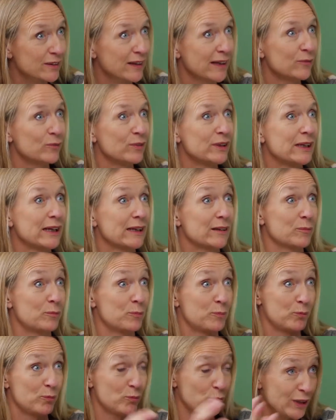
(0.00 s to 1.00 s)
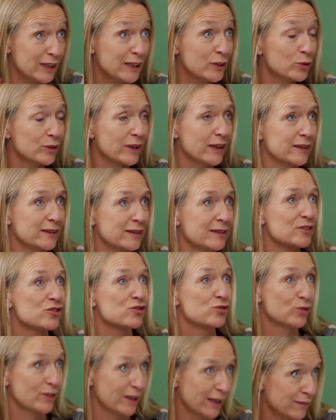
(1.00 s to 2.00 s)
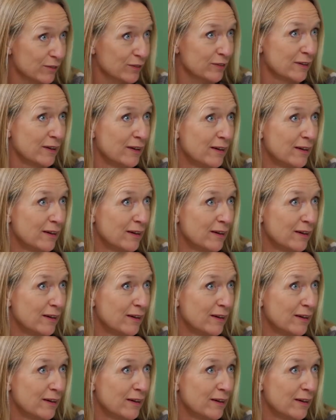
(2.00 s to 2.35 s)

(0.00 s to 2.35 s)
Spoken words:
and we get really good ideas together.